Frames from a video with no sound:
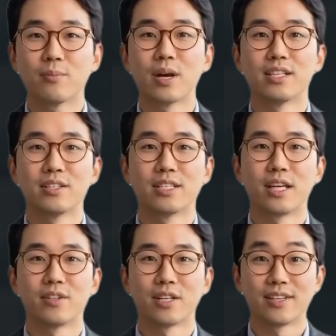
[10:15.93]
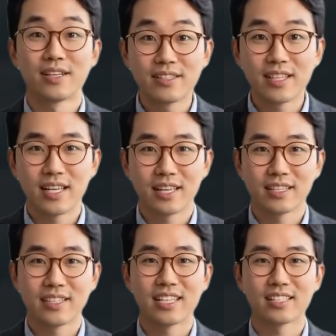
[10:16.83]
An aerial reconnaissance
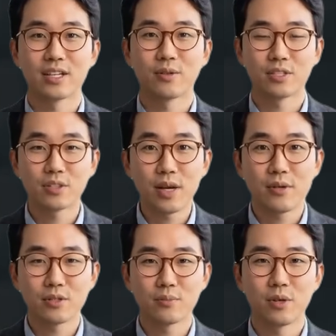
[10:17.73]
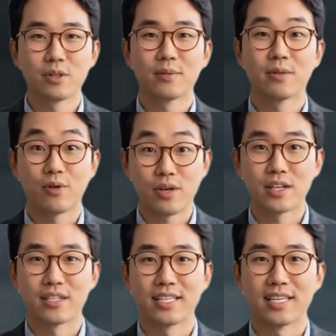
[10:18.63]
asset captured enemy armor
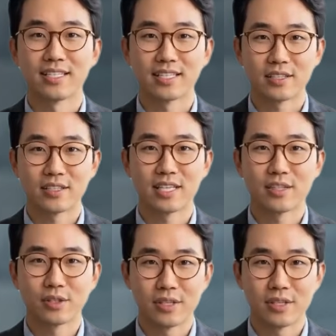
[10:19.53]
advancing from an occupied